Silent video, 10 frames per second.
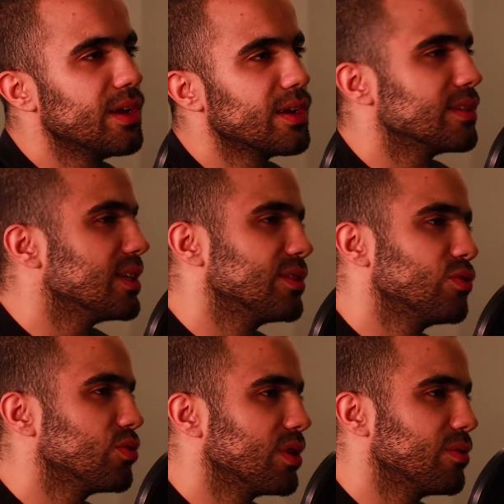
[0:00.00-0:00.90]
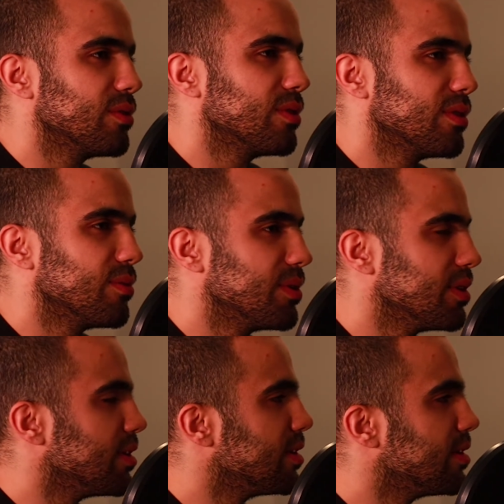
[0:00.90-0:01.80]
Because that's usually where
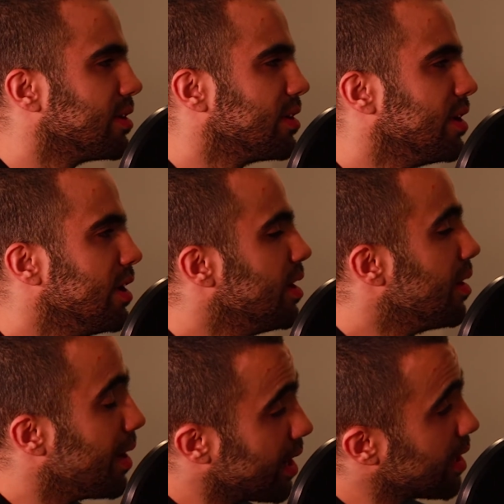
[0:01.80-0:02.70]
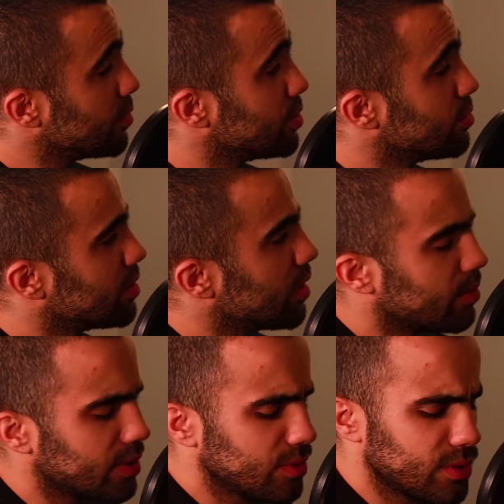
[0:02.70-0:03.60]
the. I like what you said. What
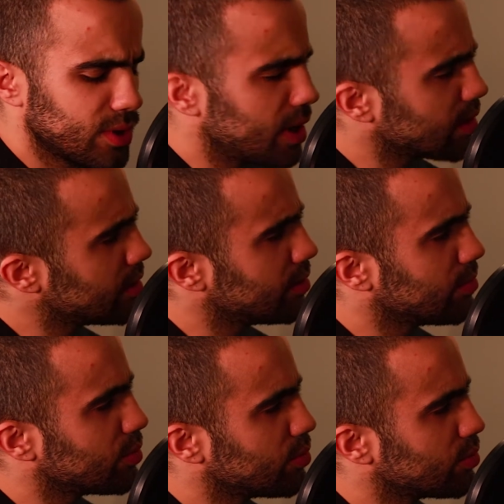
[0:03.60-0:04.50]
did you say? Actually, your resolution.